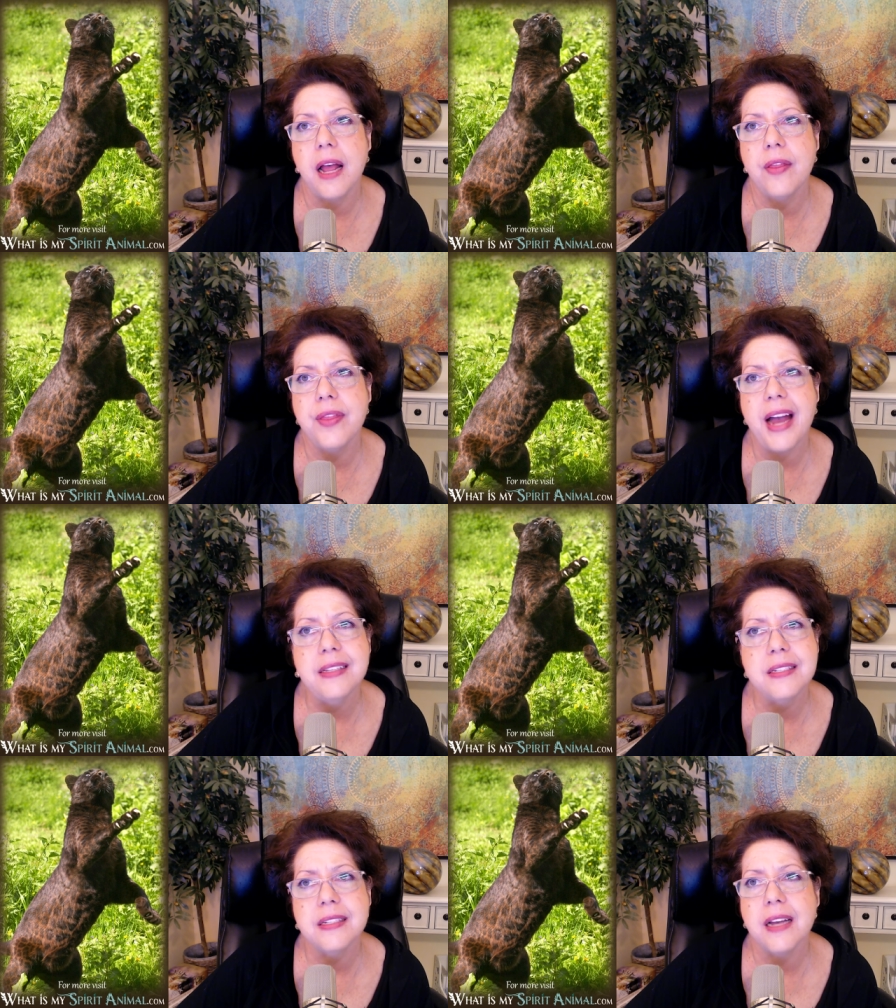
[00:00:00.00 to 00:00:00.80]

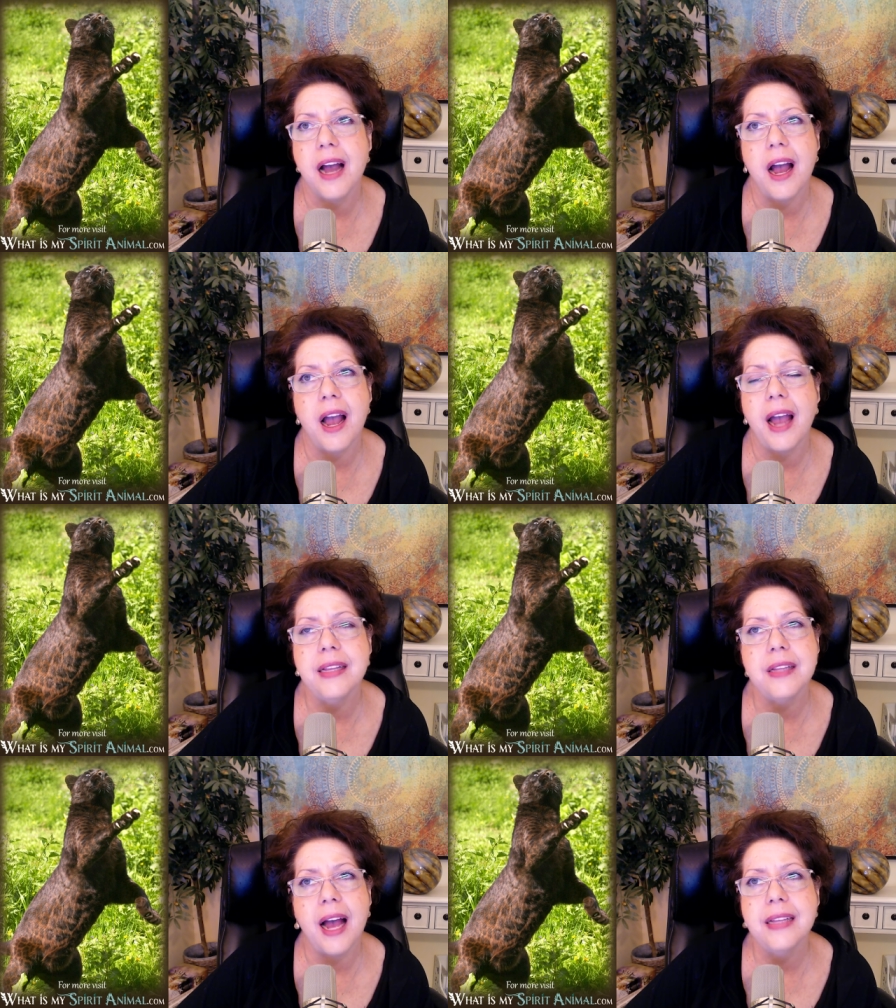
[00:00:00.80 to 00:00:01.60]
that's I,
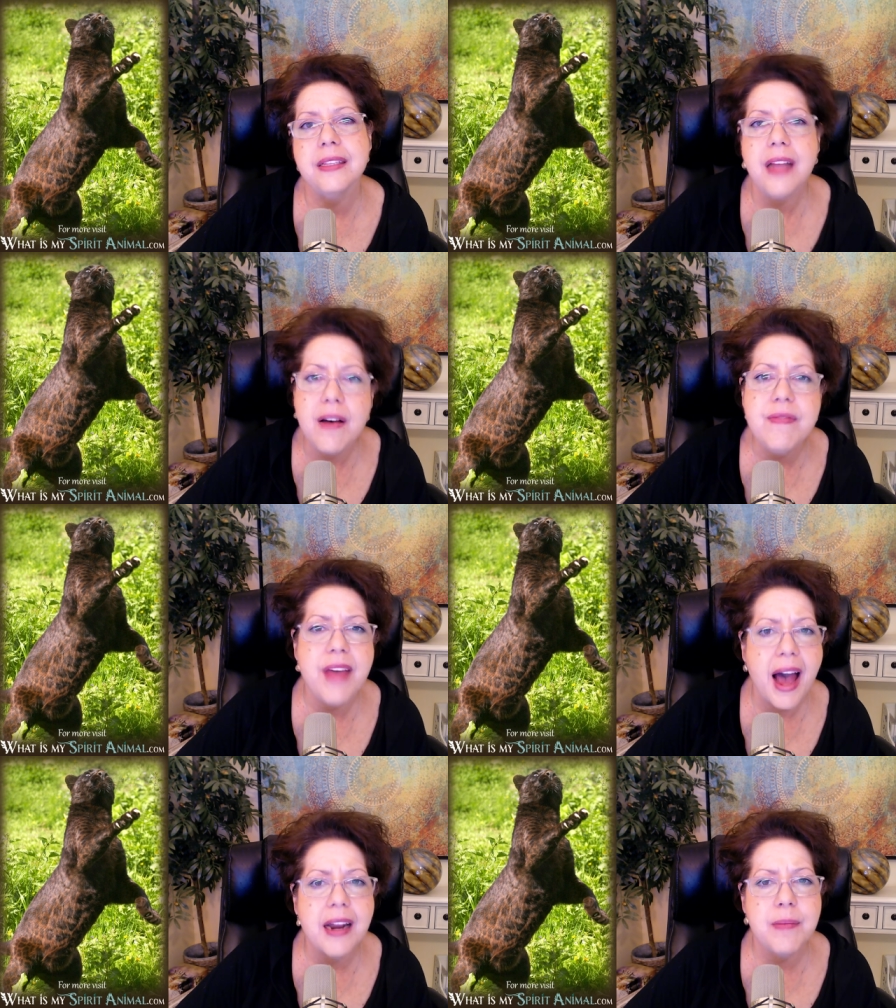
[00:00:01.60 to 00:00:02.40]
I love
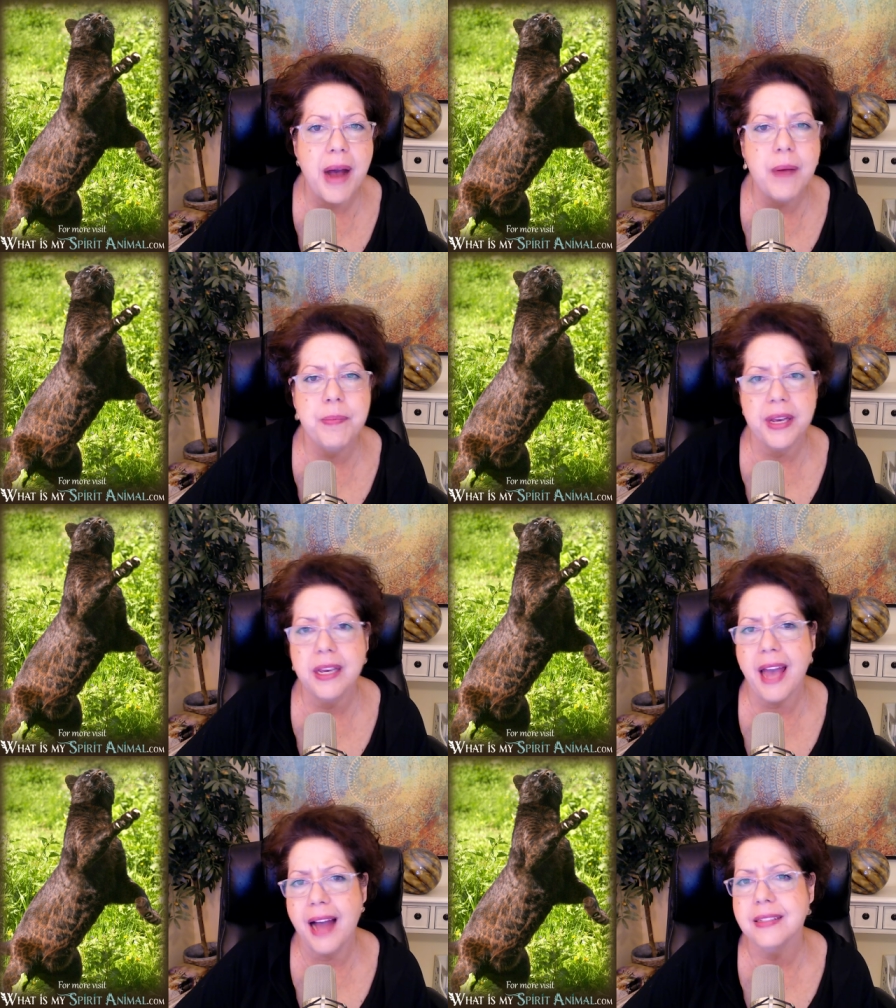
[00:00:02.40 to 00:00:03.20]
that about big
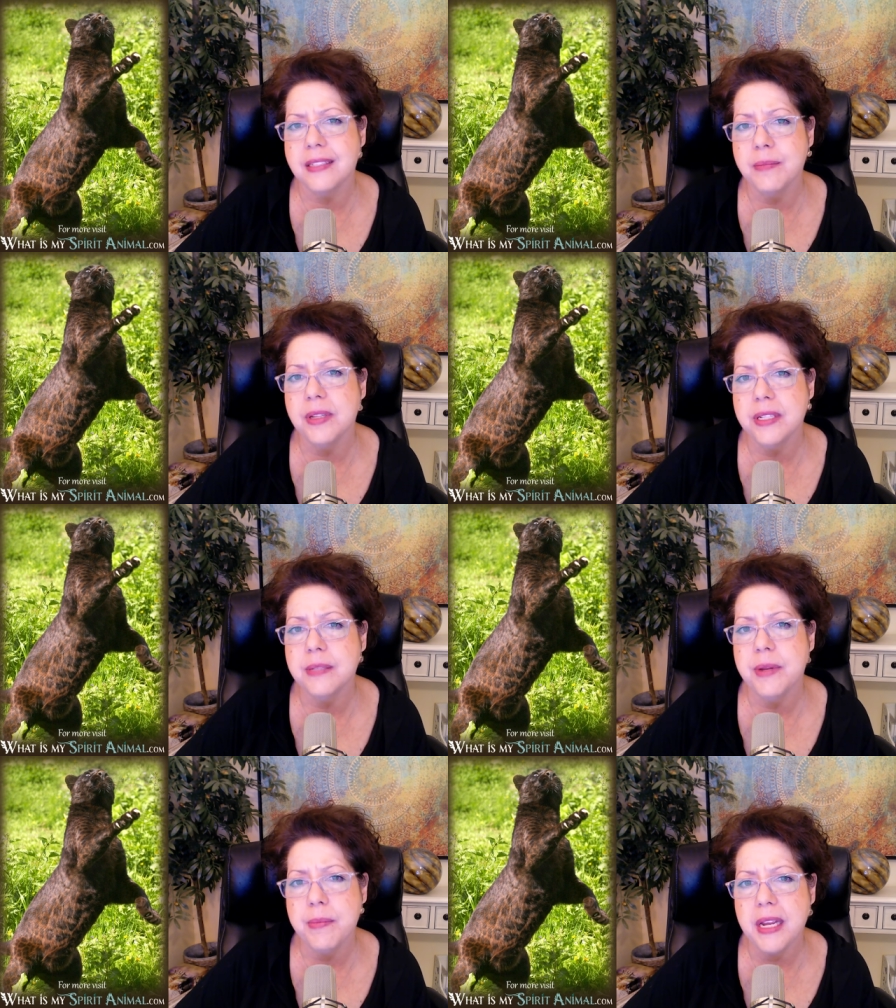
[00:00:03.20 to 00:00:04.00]
cat
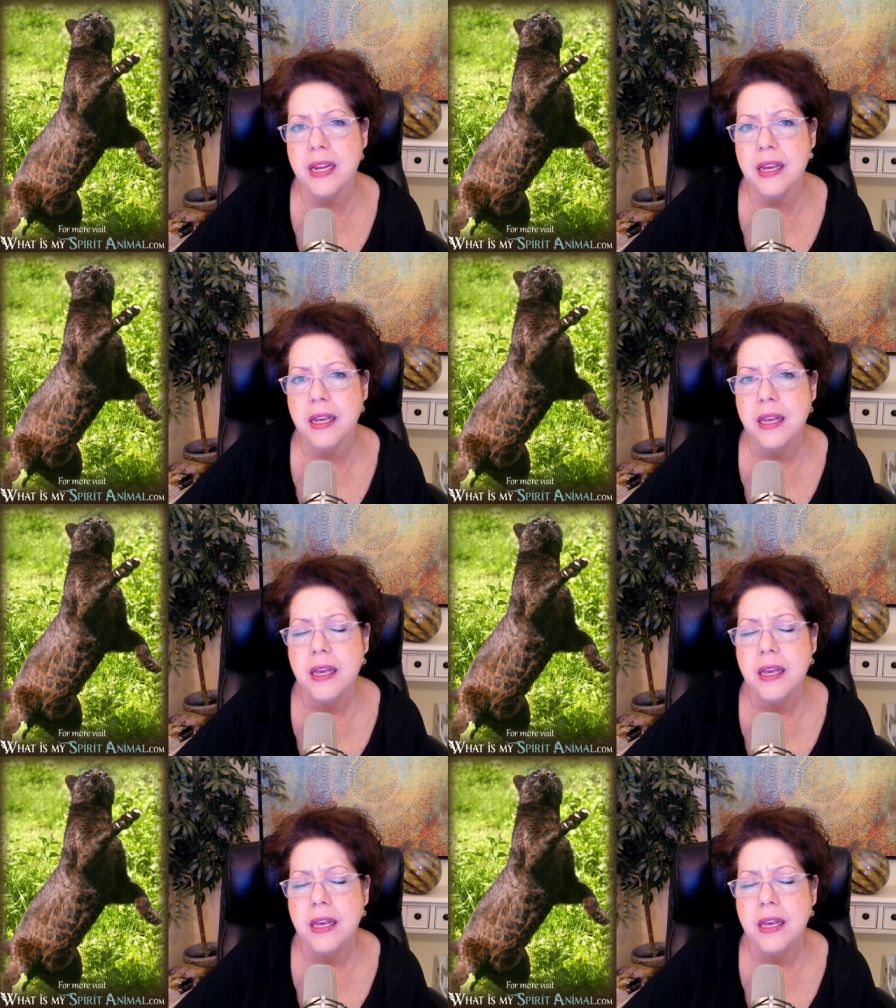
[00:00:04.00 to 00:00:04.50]
symbolism and meaning,